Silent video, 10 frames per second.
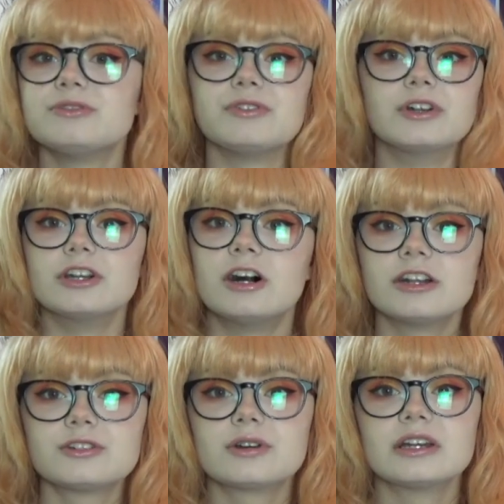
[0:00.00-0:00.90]
if you're an
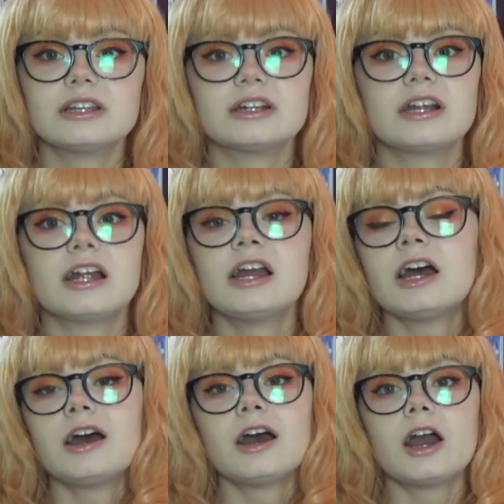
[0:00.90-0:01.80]
auditory learner,
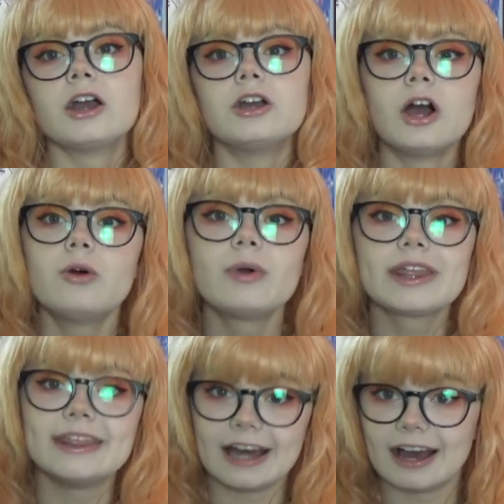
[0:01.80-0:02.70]
go
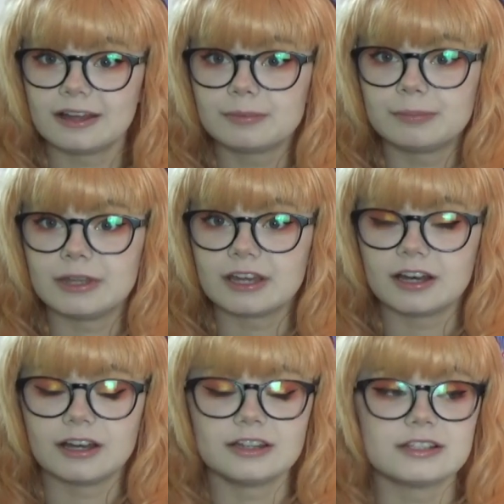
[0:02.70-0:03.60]
with that,
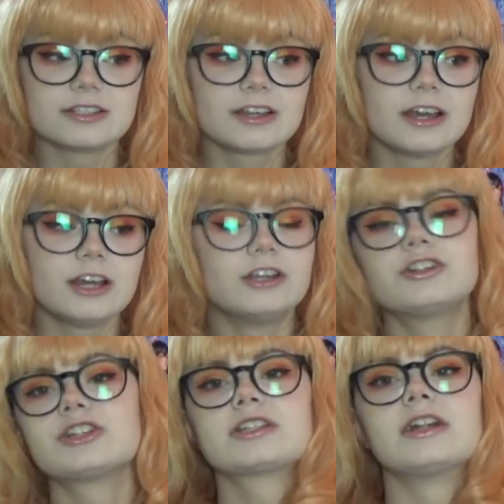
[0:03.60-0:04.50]
because you're
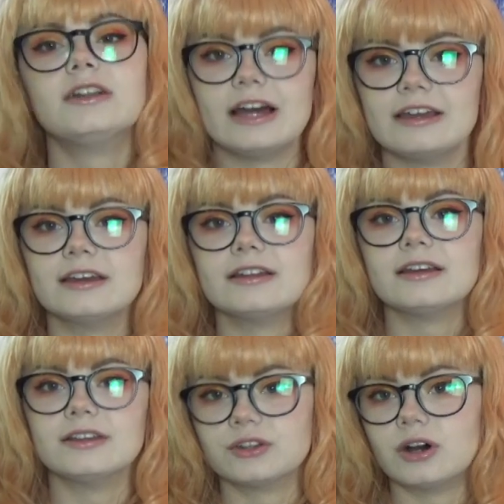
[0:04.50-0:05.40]
just gonna like it
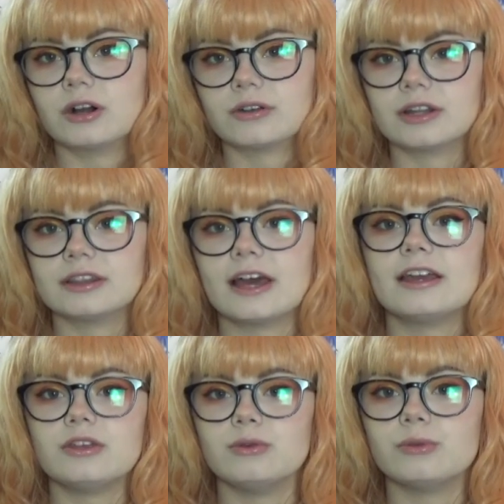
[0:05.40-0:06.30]
in the long run
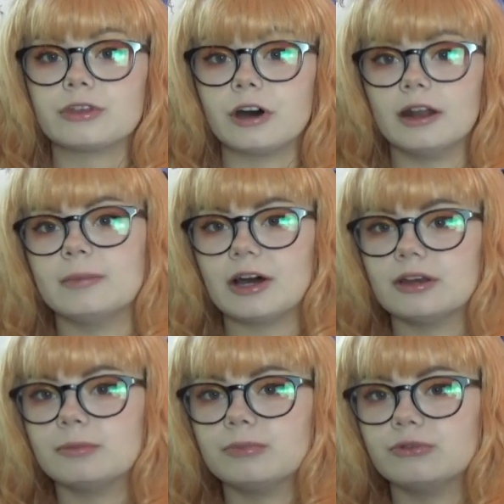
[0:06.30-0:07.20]
that you thought about
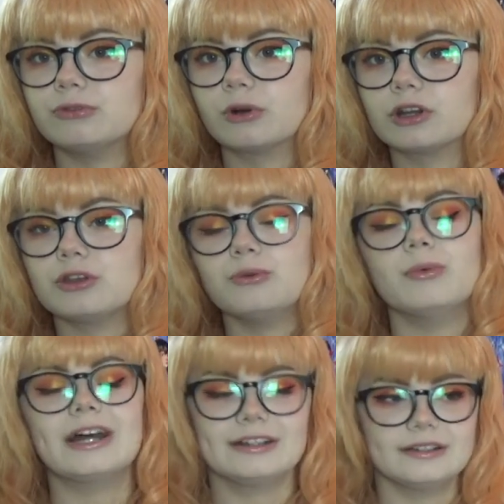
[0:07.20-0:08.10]
it before you
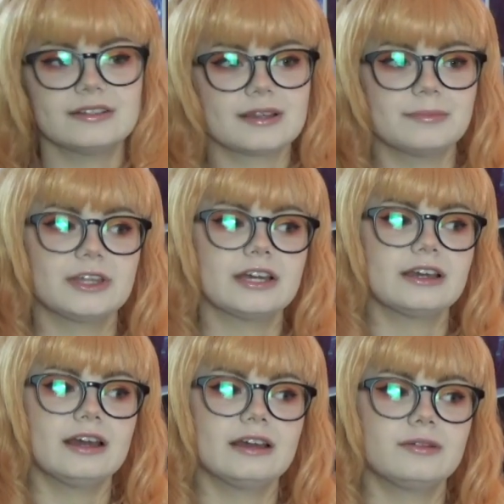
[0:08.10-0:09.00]
went into
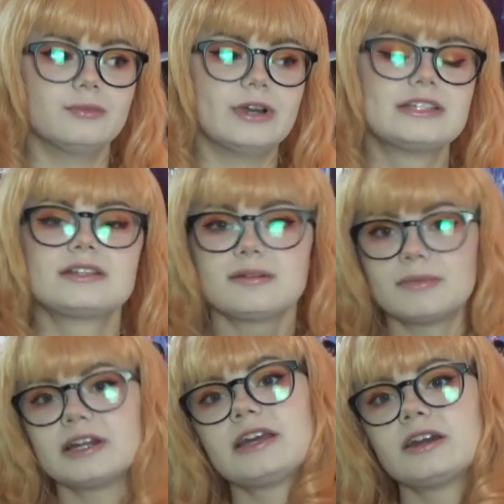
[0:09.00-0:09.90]
something and wasted
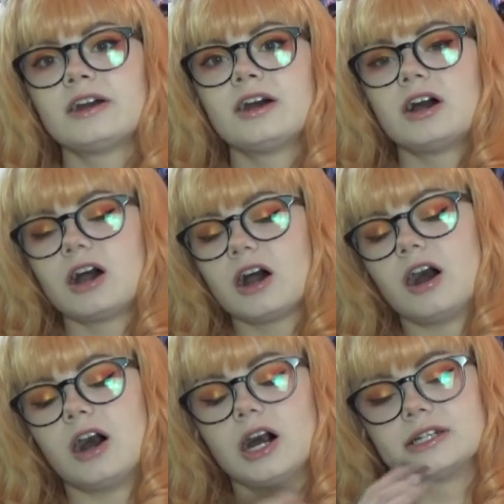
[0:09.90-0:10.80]
money
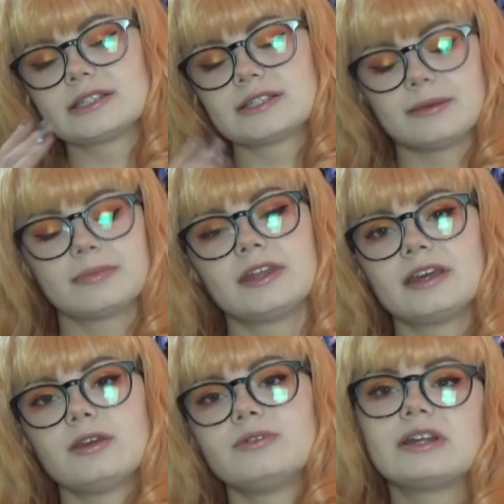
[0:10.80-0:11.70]
on
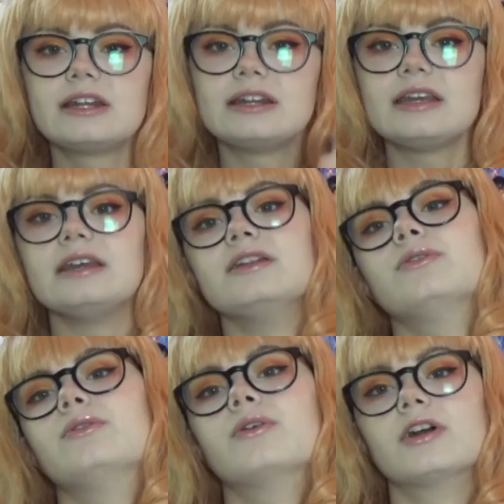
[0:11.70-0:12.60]
something you didn't need,
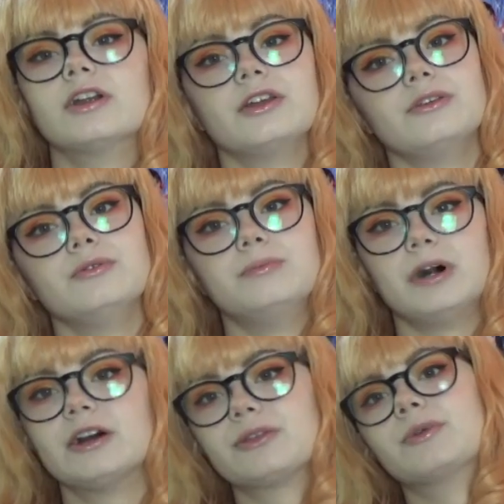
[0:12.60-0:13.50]
or you
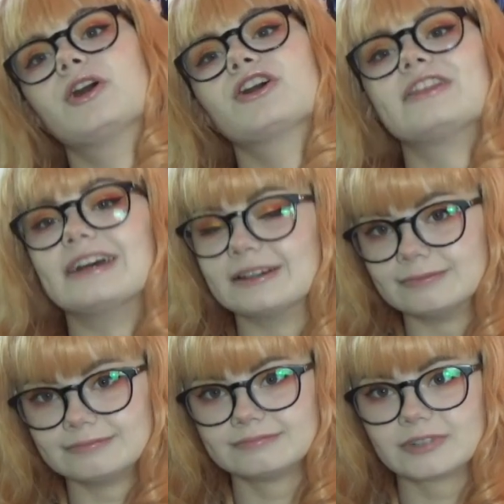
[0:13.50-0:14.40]
bought the wrong thing,
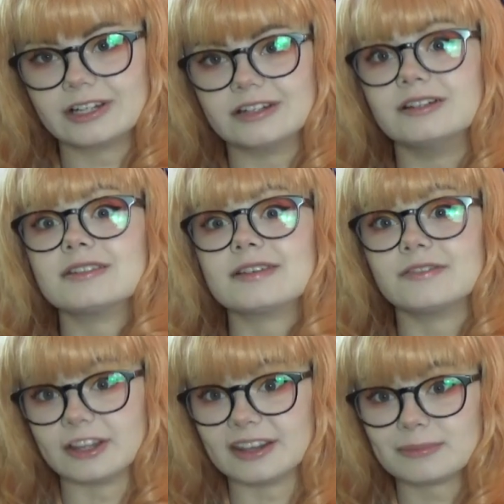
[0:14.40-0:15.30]
because
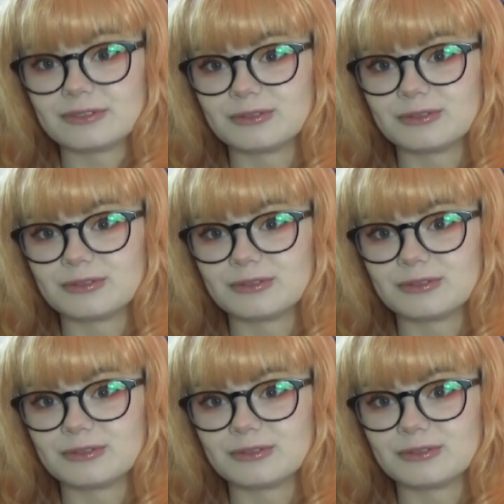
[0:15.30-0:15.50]
I've done that